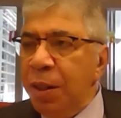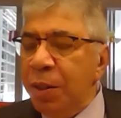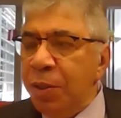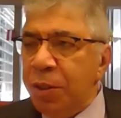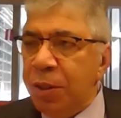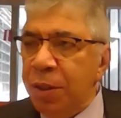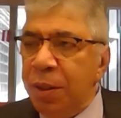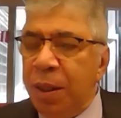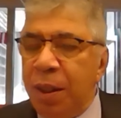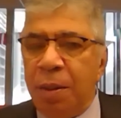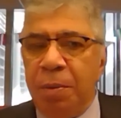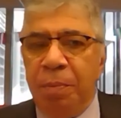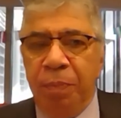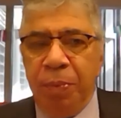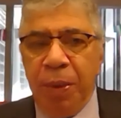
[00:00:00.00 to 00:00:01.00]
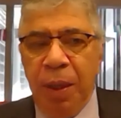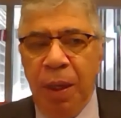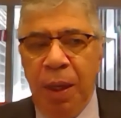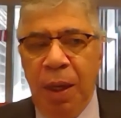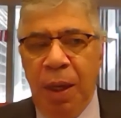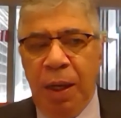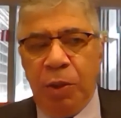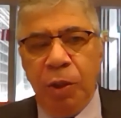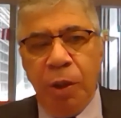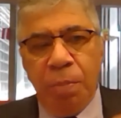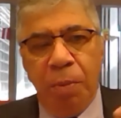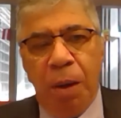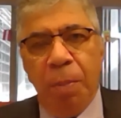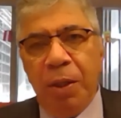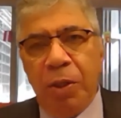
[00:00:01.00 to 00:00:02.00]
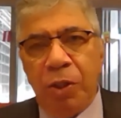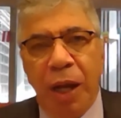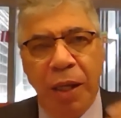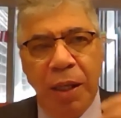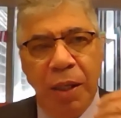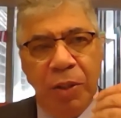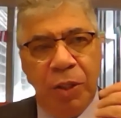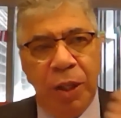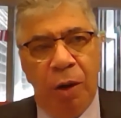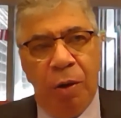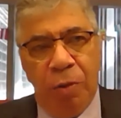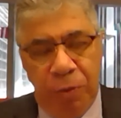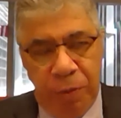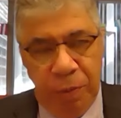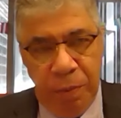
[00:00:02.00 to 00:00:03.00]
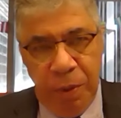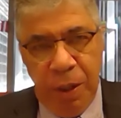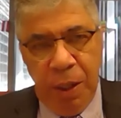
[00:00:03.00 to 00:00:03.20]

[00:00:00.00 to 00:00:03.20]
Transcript: is that at a certain moment, China itself,